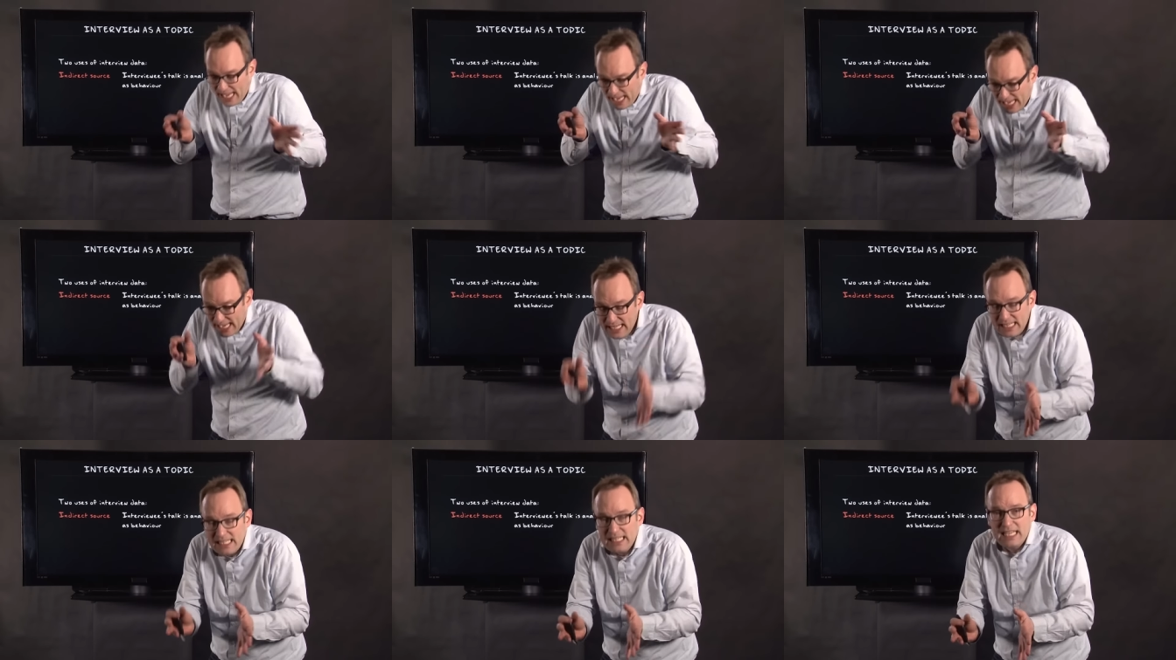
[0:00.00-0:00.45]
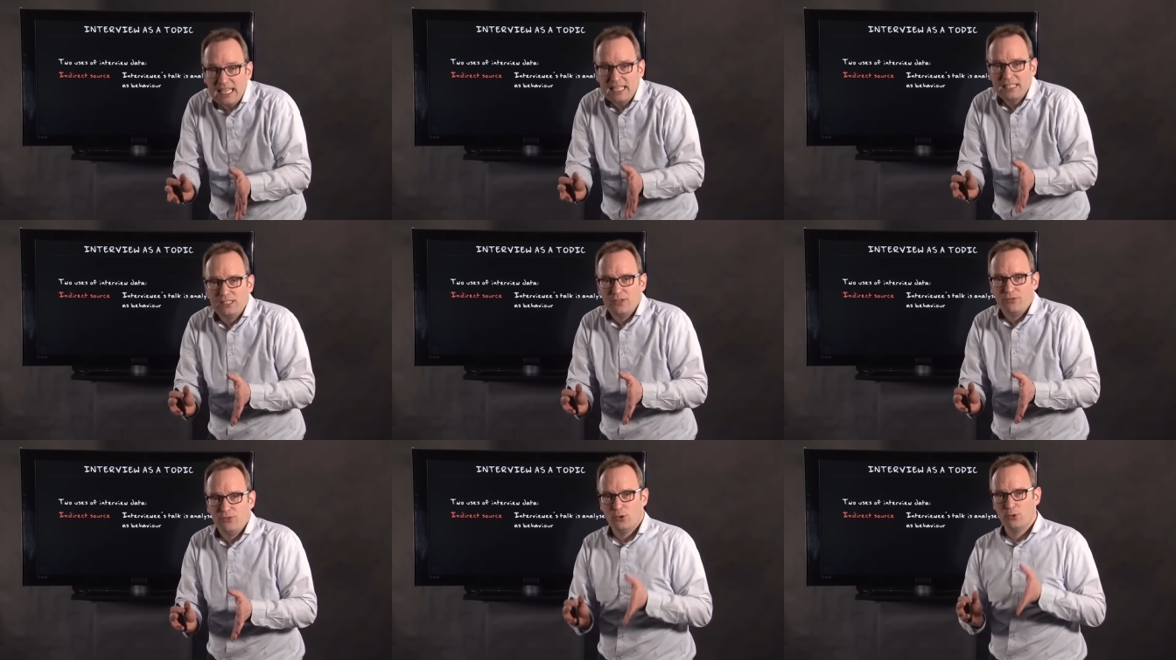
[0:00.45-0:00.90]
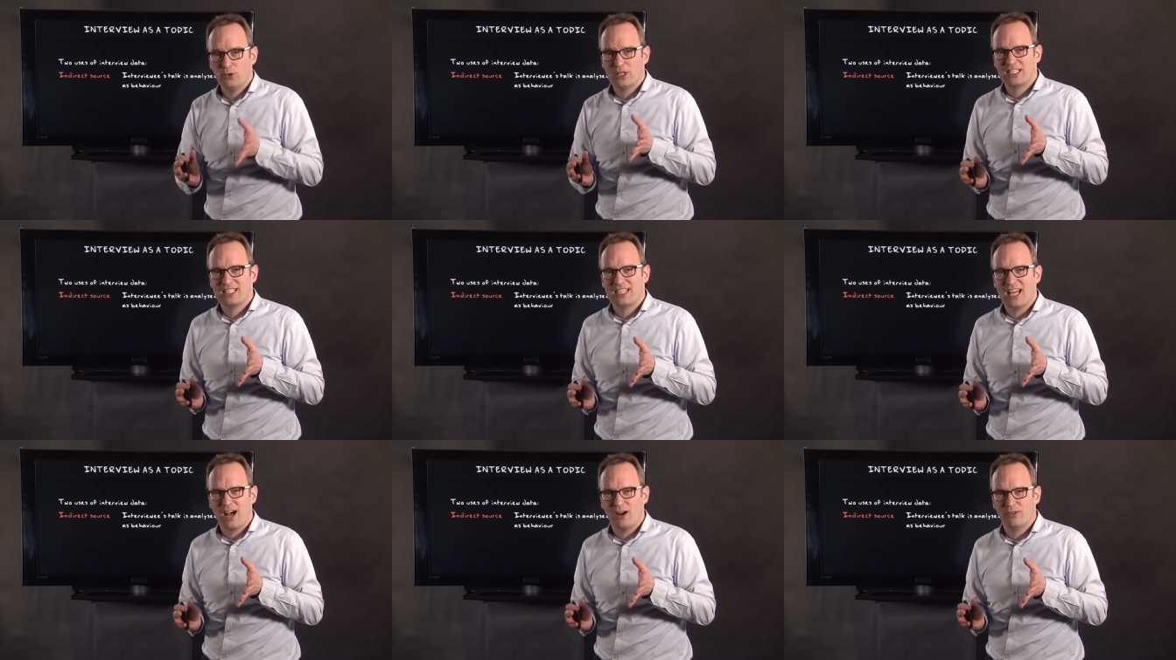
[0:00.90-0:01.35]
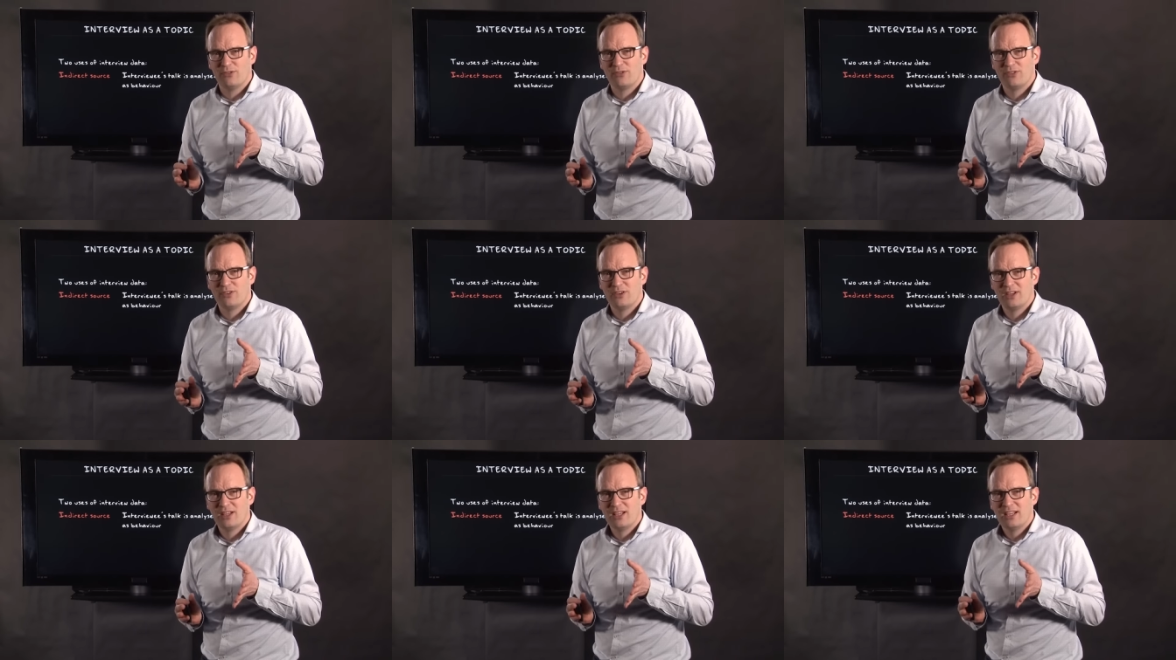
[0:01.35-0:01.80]
in the interview
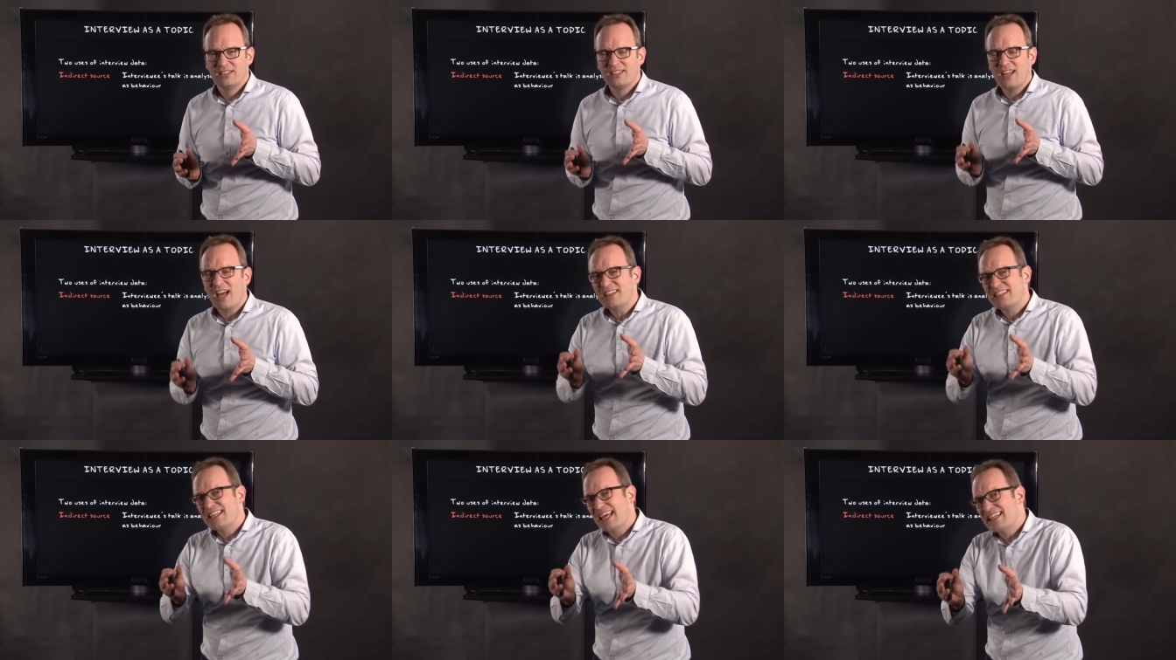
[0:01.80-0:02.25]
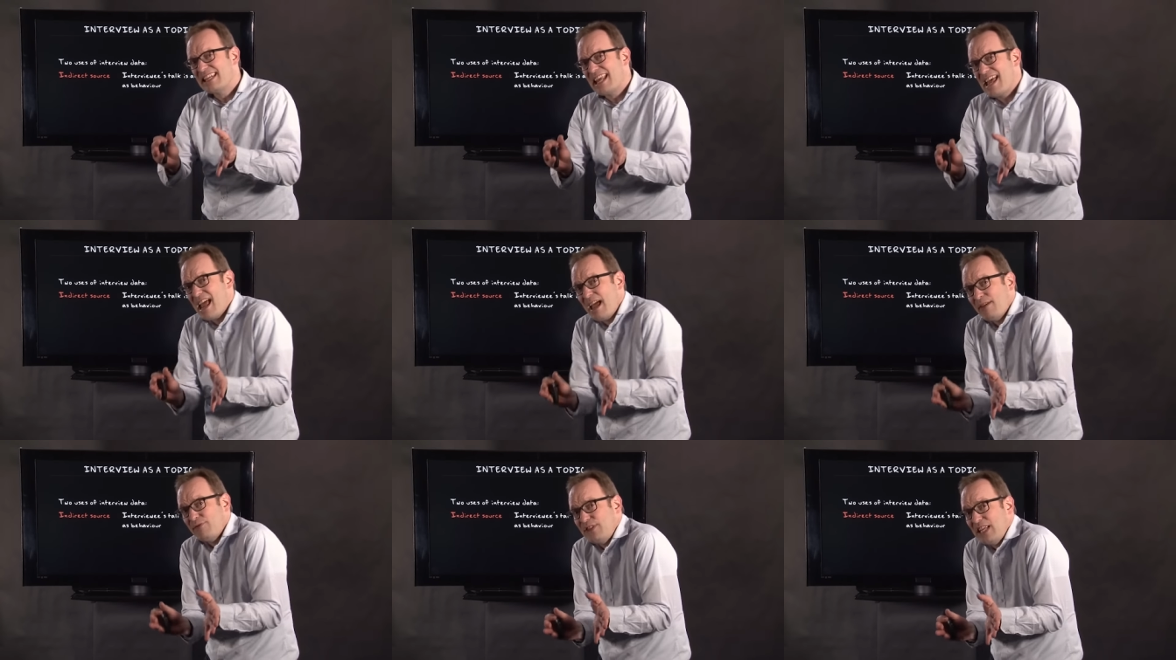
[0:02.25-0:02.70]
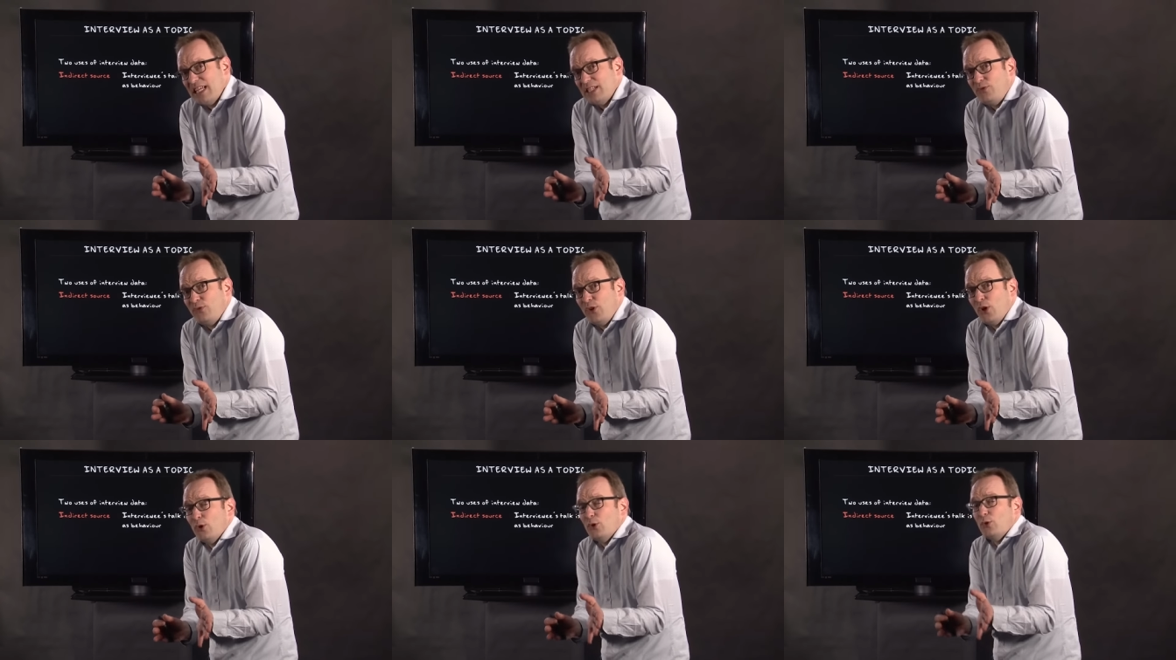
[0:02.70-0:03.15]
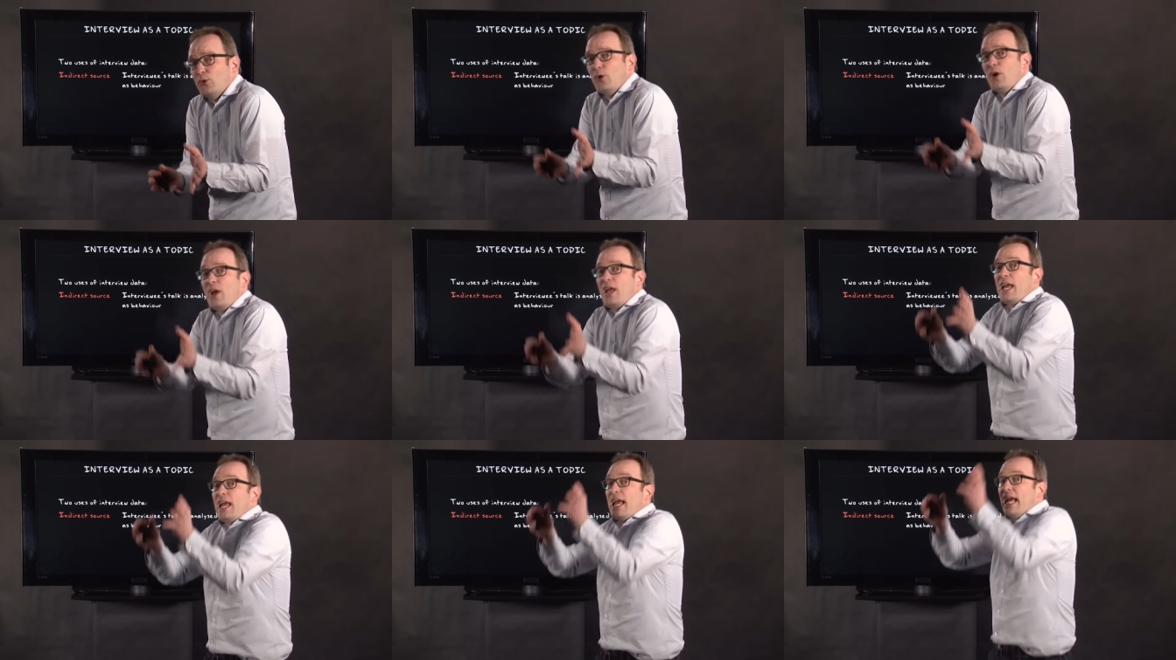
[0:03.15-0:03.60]
itself. Not that they have this view
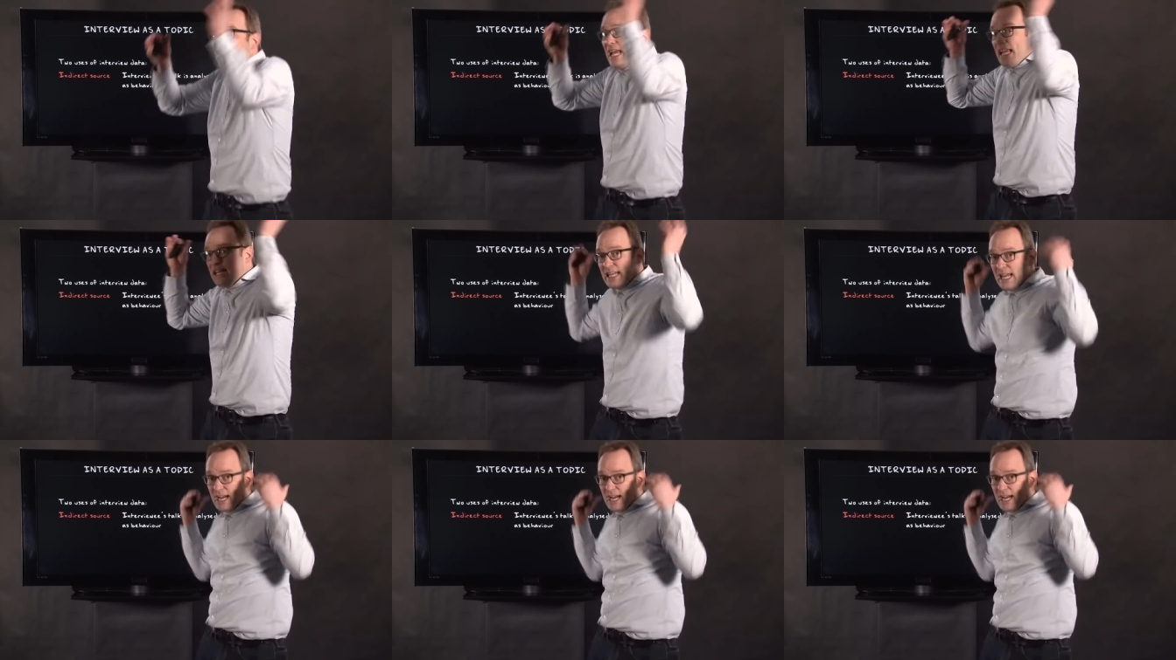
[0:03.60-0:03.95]
in